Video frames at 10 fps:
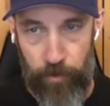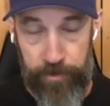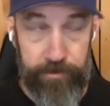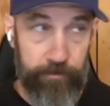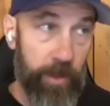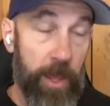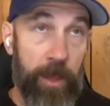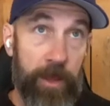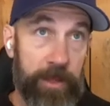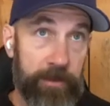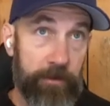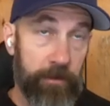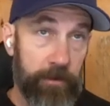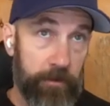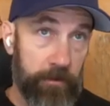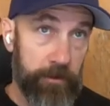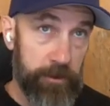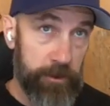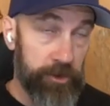Well, you